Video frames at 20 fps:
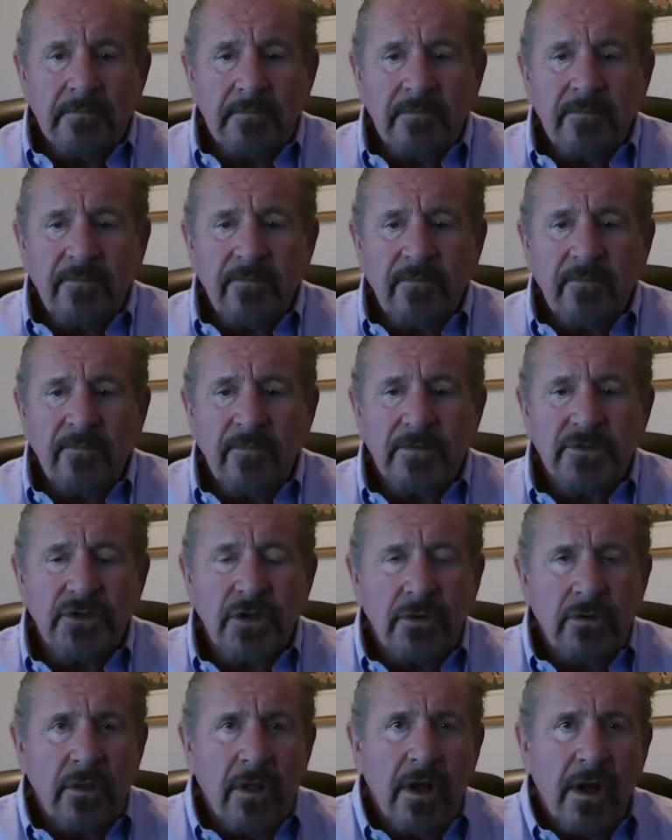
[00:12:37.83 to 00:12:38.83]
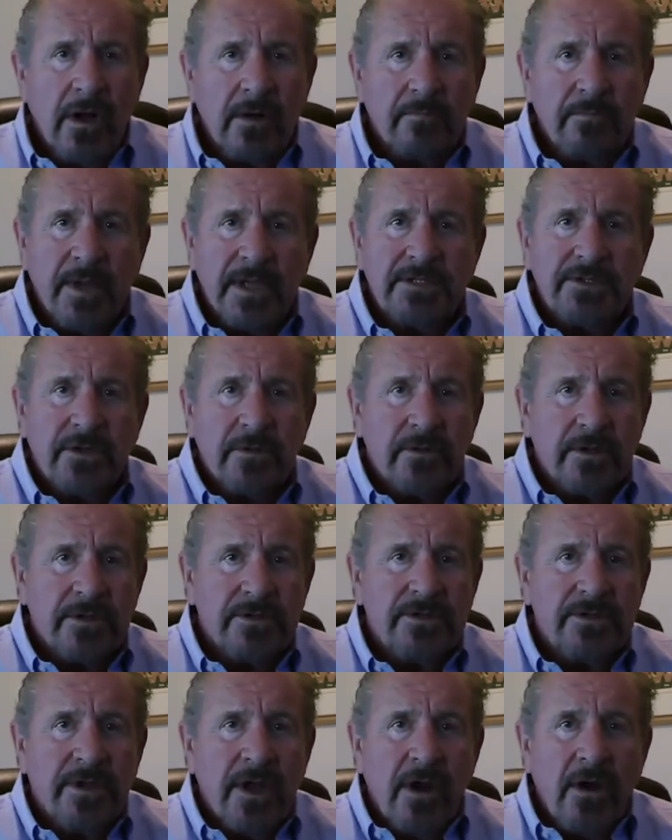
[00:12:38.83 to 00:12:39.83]
for so long, basically
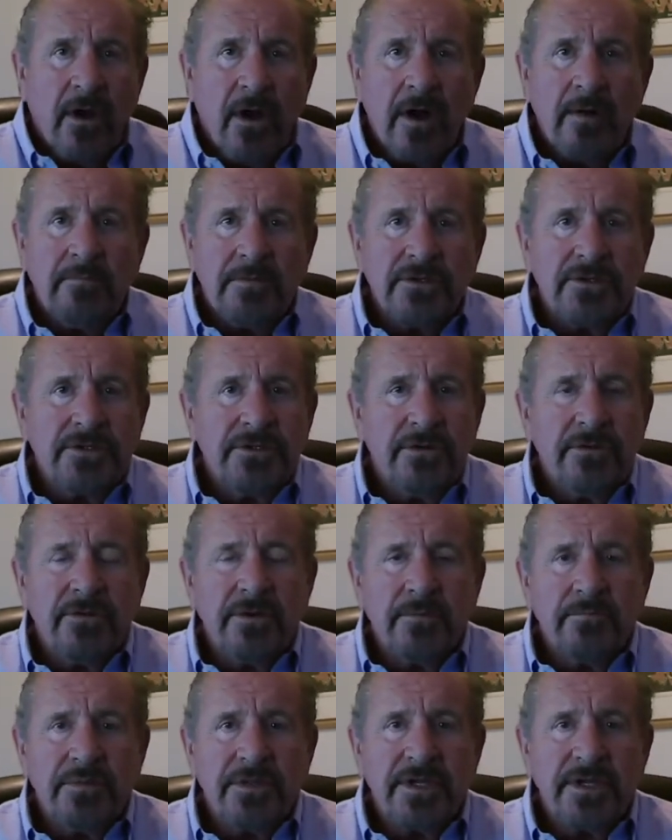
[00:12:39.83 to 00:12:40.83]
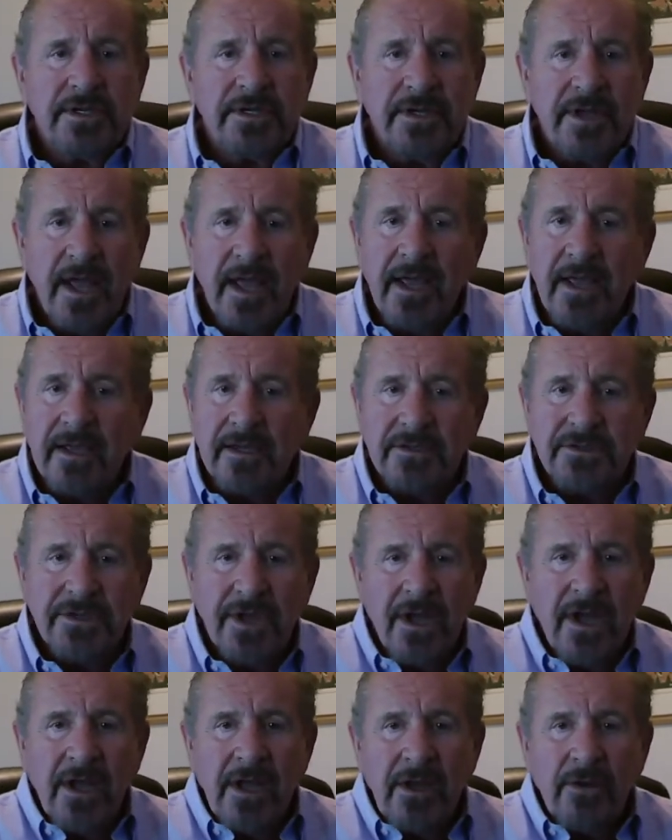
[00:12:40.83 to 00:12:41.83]
almost 2 complete days,
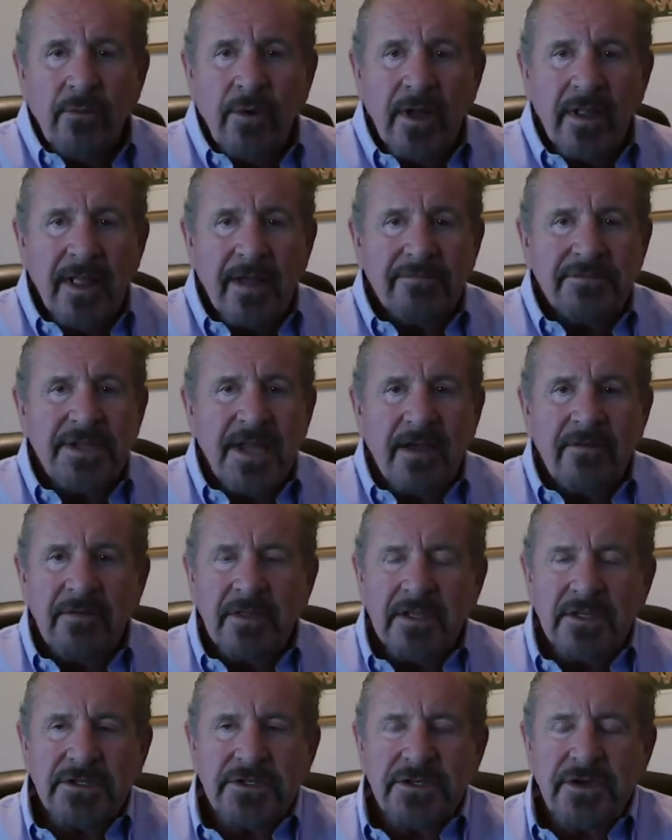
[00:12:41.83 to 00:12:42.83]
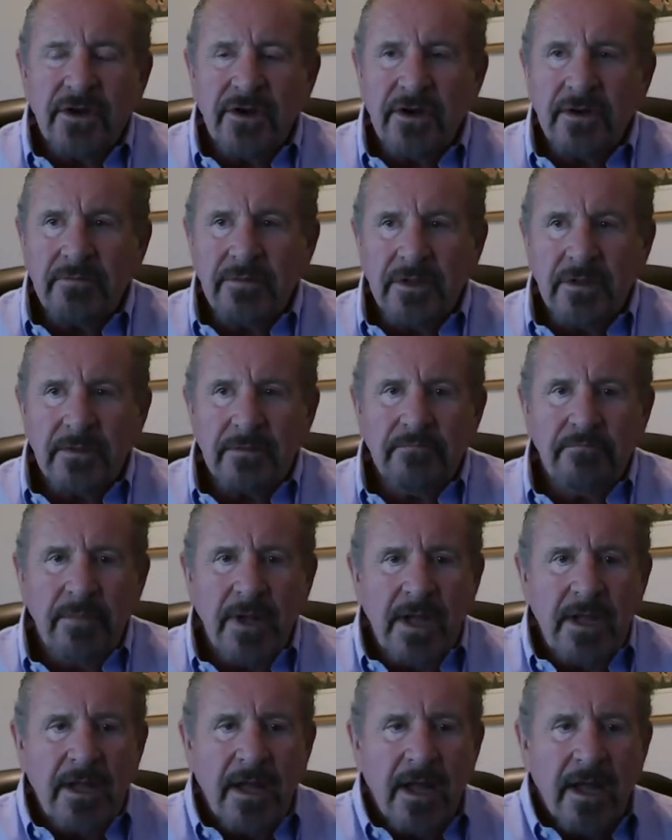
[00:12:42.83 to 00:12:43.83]
while I was having these terrible
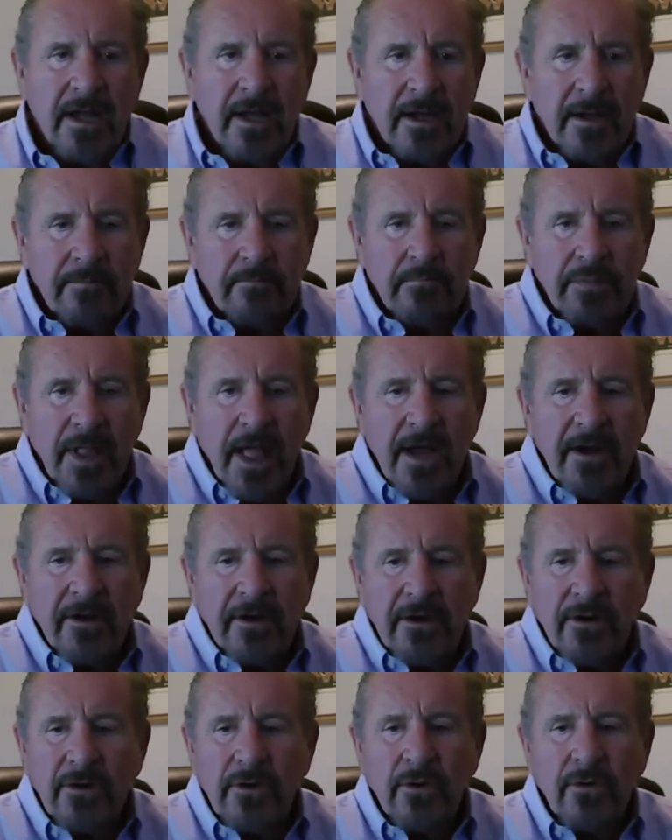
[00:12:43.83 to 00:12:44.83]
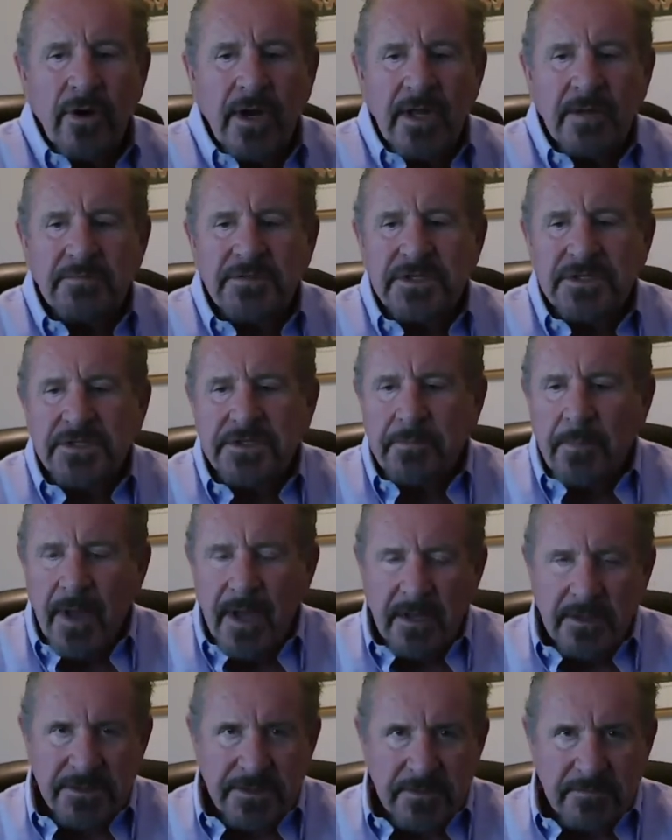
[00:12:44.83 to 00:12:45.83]
bladder cramps and
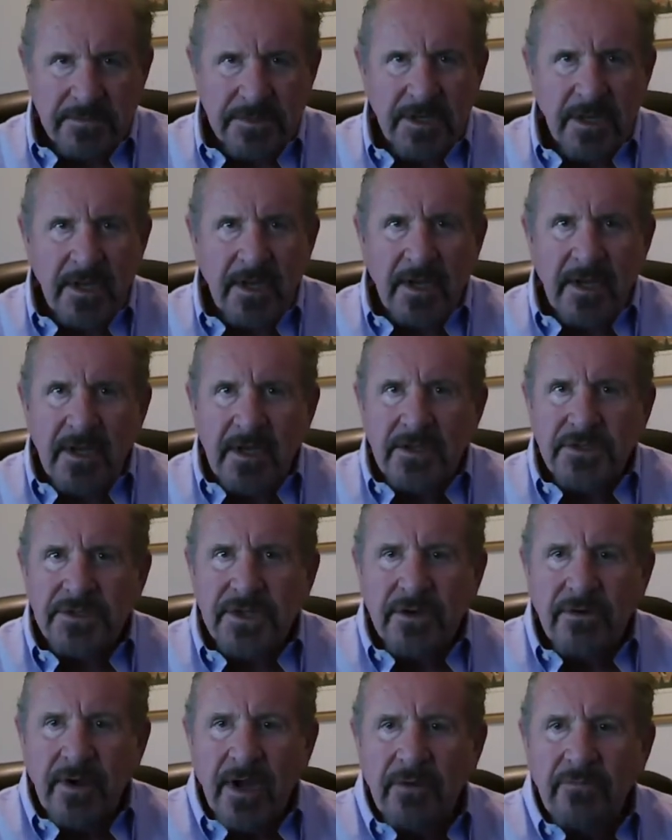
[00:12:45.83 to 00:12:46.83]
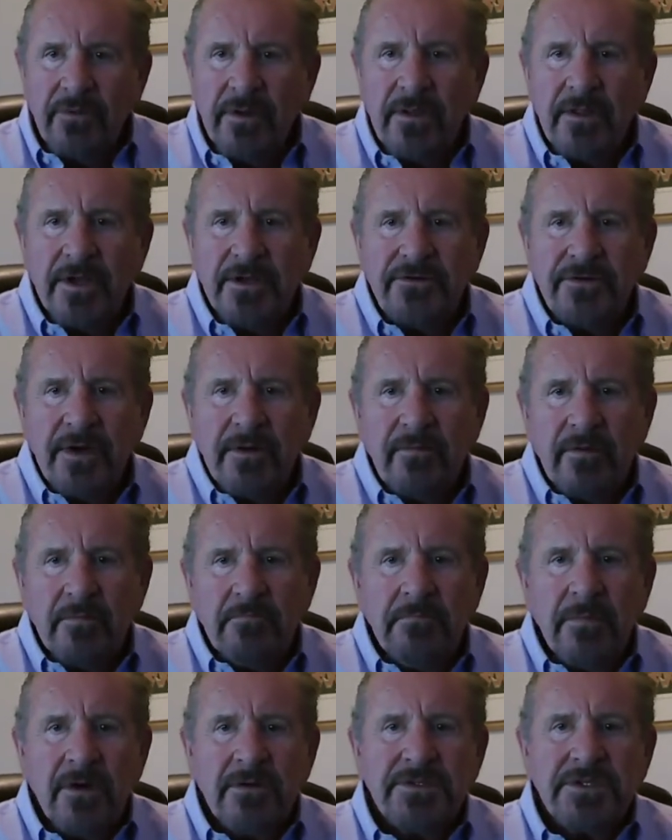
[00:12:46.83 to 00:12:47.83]
spasms. So I really attribute
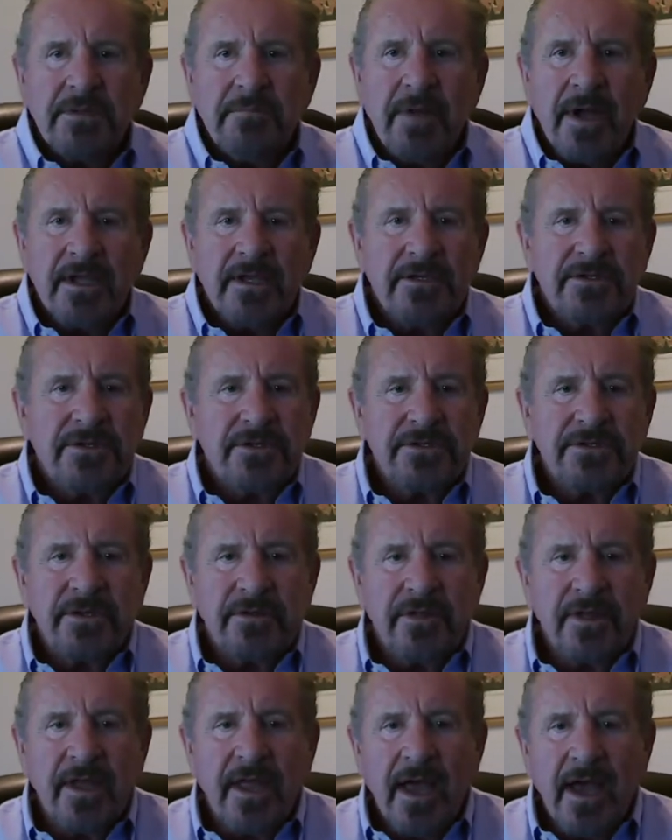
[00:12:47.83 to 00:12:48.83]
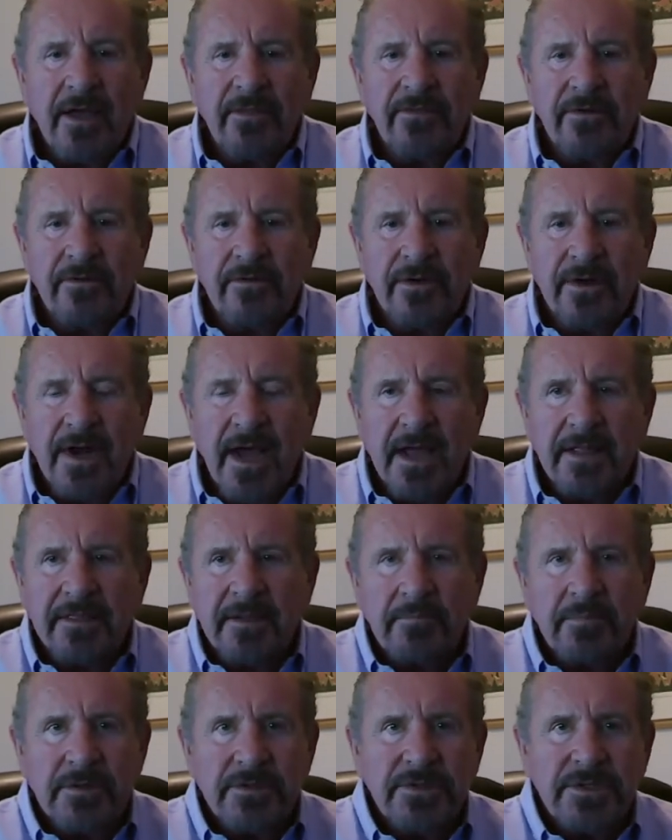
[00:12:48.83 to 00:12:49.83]
most of my issues to the catheter, not the
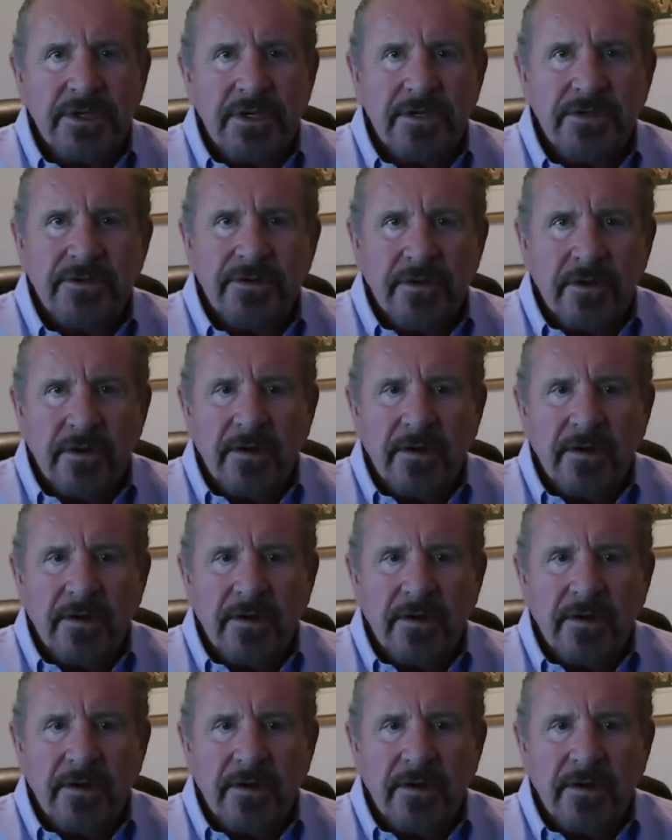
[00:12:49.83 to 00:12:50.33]
procedure.